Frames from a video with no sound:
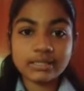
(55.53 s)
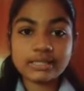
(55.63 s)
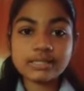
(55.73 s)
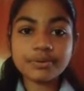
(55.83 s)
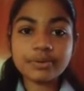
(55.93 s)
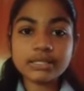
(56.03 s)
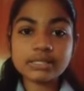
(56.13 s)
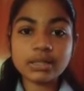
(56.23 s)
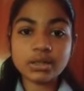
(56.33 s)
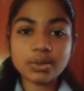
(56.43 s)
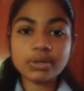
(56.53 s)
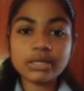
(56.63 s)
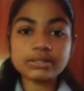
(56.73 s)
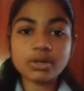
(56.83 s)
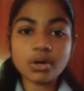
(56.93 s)
NISAR is a low
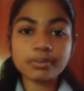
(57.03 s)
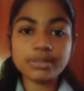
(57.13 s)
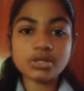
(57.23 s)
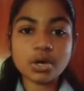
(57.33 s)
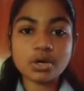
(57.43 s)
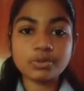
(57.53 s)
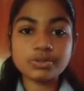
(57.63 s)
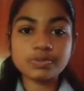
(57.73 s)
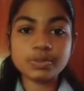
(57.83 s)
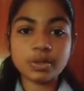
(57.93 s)
Earth orbit or